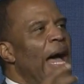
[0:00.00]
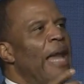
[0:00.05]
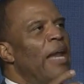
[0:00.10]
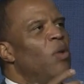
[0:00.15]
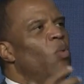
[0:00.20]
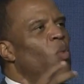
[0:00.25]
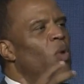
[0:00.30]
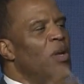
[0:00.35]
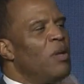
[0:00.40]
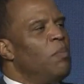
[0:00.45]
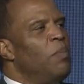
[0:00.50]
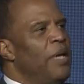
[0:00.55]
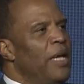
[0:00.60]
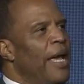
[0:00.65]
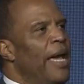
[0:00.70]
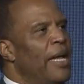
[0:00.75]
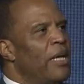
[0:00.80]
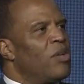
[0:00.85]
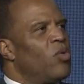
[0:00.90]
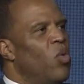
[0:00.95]
didn't want to be
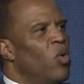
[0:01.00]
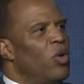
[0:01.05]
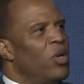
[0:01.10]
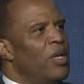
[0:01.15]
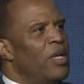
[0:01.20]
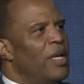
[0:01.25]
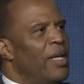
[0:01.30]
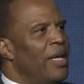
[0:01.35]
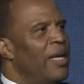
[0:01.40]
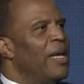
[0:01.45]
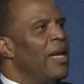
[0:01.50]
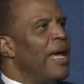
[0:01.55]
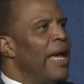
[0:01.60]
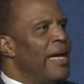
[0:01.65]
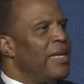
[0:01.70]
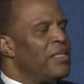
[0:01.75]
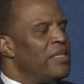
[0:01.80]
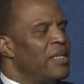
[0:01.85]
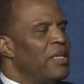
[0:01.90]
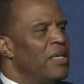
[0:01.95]
headquartered in
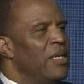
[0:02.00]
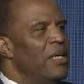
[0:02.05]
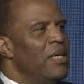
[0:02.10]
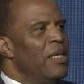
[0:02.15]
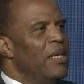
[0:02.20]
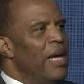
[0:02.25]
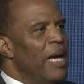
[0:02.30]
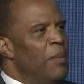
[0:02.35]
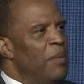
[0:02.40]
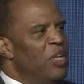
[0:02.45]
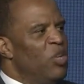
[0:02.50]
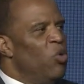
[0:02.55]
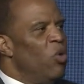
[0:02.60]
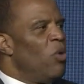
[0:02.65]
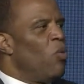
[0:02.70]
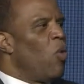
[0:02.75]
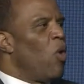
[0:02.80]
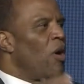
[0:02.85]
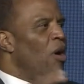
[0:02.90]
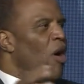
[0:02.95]
Atlanta and
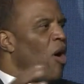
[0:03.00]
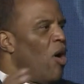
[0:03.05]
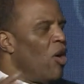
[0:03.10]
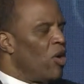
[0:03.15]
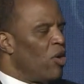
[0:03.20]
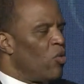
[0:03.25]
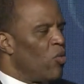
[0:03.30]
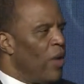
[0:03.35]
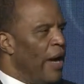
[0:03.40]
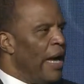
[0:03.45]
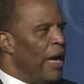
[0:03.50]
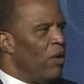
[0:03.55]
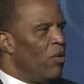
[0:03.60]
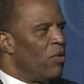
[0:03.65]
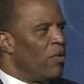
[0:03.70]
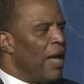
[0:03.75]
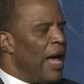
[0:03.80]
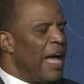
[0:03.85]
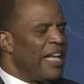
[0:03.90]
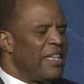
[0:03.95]
doing work all
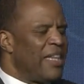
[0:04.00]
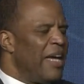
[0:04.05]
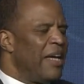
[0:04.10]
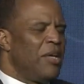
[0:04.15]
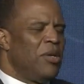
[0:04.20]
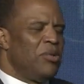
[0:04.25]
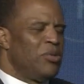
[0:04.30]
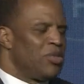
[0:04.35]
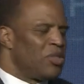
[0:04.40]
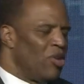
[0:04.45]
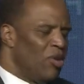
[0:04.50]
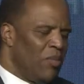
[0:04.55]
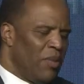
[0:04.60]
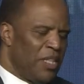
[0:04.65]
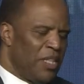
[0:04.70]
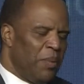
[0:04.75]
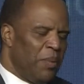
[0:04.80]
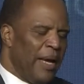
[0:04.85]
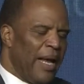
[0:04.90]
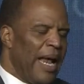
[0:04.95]
around. I thank you so
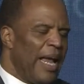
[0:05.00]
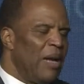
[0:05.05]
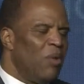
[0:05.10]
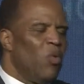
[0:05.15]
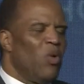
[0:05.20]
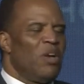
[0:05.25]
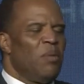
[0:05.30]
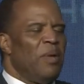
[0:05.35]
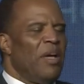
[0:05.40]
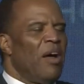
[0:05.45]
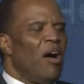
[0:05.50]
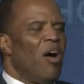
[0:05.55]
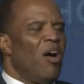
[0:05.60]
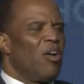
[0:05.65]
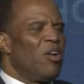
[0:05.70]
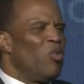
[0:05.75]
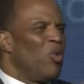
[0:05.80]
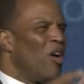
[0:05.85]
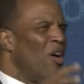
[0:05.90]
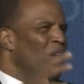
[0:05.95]
man. I didn't want to be
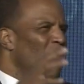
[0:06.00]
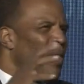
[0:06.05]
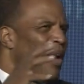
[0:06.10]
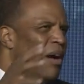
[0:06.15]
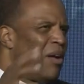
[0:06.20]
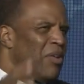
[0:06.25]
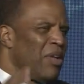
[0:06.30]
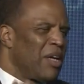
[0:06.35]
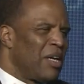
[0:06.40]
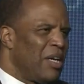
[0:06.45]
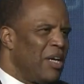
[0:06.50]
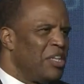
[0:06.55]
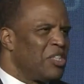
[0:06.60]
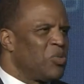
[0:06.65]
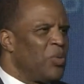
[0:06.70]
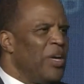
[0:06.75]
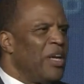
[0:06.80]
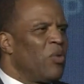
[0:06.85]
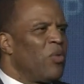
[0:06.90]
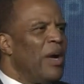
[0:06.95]
all around the
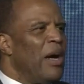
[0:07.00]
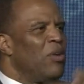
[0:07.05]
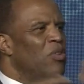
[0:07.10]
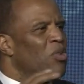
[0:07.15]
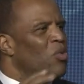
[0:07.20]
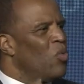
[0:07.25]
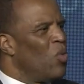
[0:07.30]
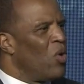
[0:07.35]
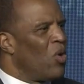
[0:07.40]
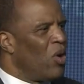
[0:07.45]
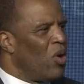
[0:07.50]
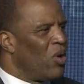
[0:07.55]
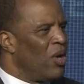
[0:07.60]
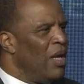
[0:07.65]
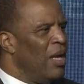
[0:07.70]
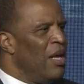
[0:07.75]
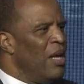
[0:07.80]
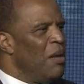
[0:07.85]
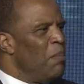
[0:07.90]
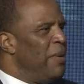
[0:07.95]
country and around the world,
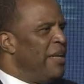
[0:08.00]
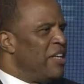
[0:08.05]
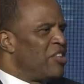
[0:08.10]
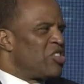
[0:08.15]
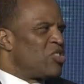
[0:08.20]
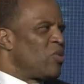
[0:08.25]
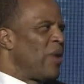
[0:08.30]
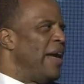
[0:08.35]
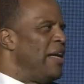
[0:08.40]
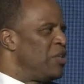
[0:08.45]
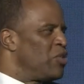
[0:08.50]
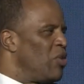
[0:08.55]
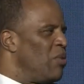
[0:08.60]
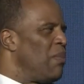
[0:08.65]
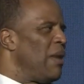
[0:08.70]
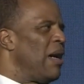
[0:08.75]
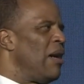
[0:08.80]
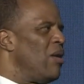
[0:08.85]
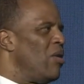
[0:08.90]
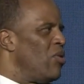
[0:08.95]
be a stranger
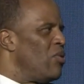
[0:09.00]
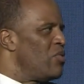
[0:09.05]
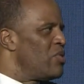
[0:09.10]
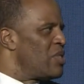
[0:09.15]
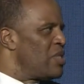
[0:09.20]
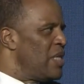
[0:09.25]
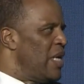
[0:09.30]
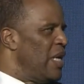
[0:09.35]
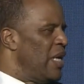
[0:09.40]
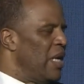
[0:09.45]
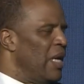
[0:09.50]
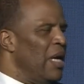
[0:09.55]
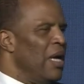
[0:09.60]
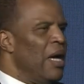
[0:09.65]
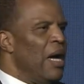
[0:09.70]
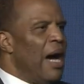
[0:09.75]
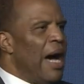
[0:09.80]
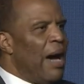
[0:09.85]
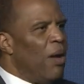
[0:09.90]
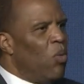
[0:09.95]
in my own city.
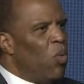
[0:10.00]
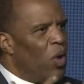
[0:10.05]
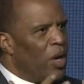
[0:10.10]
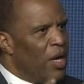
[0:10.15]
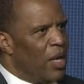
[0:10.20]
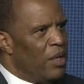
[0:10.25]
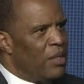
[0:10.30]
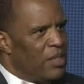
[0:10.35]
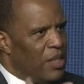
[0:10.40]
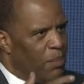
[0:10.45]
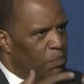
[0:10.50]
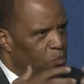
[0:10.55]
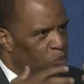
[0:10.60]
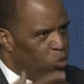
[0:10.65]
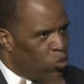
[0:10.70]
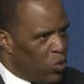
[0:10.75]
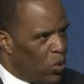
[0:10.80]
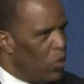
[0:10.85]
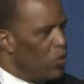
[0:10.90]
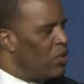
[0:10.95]
I wanted to
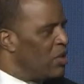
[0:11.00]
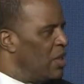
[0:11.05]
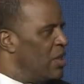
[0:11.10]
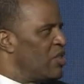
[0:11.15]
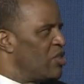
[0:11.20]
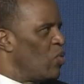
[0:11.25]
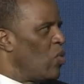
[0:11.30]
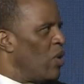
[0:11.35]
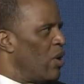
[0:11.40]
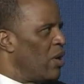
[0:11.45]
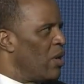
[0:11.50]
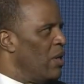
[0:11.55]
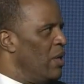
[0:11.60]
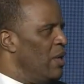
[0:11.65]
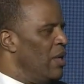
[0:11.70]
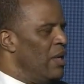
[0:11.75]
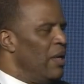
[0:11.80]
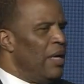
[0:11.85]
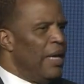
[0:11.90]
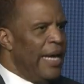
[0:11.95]
root this work
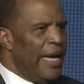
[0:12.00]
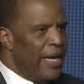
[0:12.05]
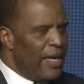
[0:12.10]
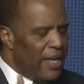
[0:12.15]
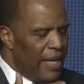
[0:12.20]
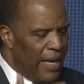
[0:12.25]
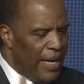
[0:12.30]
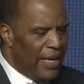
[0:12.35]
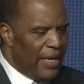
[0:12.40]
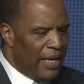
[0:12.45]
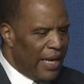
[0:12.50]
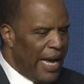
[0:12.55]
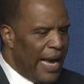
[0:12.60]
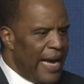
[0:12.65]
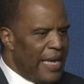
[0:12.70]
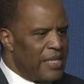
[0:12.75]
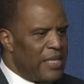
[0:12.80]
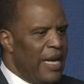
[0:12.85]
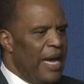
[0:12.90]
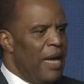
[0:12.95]
in
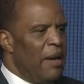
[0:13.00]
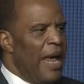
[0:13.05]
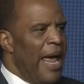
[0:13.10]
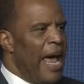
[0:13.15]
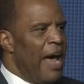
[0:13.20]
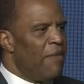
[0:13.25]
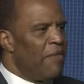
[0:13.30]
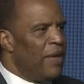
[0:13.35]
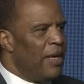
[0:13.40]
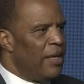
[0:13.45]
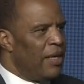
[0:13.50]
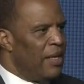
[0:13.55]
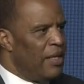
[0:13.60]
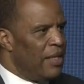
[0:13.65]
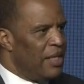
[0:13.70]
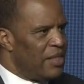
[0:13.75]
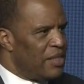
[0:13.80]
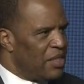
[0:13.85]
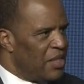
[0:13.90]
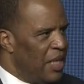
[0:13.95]
Atlanta and have
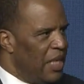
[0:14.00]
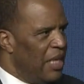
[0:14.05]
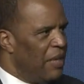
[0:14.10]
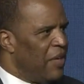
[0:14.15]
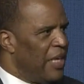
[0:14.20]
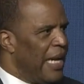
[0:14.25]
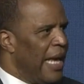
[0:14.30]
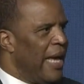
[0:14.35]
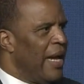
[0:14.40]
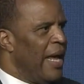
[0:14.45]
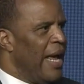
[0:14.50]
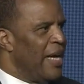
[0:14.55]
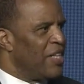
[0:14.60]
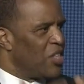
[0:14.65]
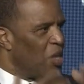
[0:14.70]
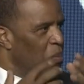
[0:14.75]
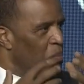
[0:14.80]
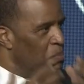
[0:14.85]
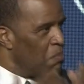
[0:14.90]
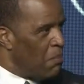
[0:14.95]
the city of Atlanta
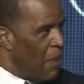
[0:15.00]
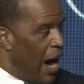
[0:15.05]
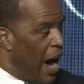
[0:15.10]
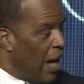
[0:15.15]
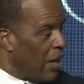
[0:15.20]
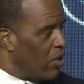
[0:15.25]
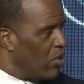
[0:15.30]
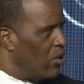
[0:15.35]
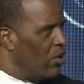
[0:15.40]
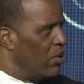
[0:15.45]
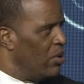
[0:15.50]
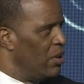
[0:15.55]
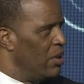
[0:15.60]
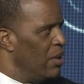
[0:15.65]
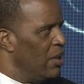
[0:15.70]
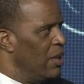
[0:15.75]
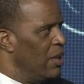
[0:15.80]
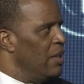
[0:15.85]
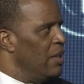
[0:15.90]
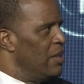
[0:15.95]
as a model
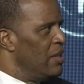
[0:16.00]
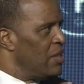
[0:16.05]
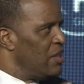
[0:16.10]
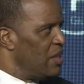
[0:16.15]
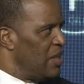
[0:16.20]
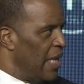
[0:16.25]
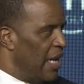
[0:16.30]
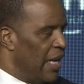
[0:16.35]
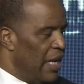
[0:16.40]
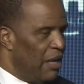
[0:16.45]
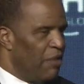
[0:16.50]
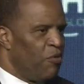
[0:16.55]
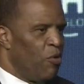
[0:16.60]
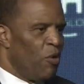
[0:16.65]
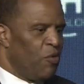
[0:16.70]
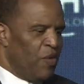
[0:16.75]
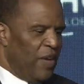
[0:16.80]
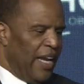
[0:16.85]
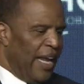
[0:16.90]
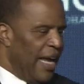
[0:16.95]
city
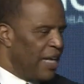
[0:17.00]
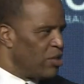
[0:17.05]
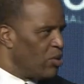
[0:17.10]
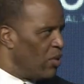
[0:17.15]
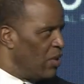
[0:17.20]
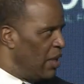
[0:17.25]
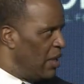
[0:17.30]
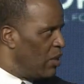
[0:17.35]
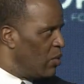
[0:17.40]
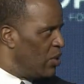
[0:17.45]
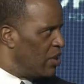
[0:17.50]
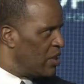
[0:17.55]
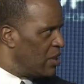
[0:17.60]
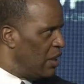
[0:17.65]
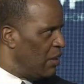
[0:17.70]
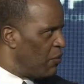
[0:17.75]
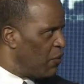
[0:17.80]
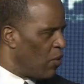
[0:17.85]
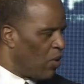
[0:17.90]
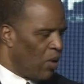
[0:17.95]
for financial
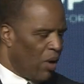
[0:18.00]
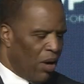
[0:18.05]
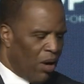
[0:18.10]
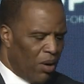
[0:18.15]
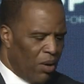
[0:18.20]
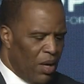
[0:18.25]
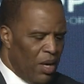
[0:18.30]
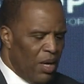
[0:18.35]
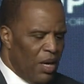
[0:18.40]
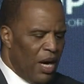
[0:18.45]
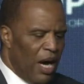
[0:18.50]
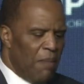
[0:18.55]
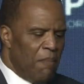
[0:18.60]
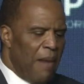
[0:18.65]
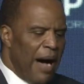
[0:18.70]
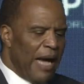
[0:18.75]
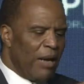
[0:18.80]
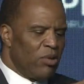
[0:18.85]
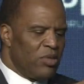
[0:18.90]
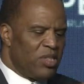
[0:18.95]
literacy for all, a
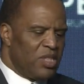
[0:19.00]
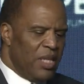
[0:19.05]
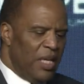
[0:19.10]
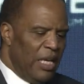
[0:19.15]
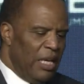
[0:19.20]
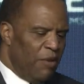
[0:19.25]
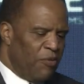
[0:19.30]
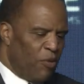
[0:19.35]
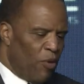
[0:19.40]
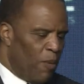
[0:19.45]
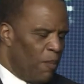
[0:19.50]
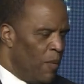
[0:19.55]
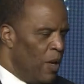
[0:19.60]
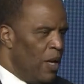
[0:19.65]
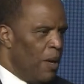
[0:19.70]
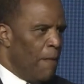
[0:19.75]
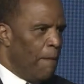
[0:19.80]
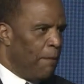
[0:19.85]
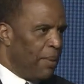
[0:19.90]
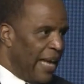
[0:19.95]
model city for
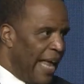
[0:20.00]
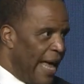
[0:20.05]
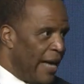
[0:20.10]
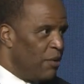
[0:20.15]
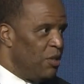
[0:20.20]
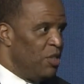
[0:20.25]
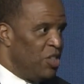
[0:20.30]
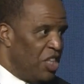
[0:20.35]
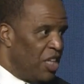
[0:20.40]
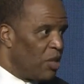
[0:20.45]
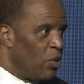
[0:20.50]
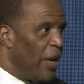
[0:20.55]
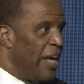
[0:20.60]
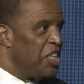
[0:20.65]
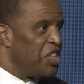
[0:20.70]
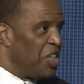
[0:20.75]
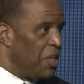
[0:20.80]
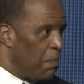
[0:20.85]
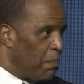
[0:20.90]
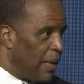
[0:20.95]
black
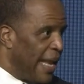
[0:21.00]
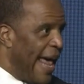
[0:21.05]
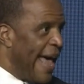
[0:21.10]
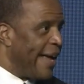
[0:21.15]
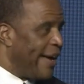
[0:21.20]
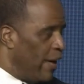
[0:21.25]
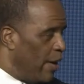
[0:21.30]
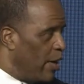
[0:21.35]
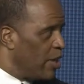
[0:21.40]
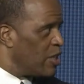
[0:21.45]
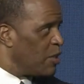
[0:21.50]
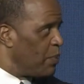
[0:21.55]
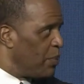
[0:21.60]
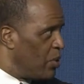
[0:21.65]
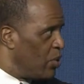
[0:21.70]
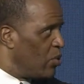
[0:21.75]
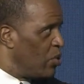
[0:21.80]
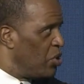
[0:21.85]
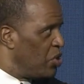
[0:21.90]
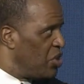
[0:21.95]

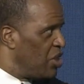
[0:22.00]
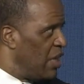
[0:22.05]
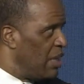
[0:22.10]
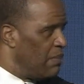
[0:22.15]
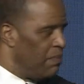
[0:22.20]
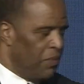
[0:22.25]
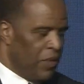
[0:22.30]
entrepreneurship.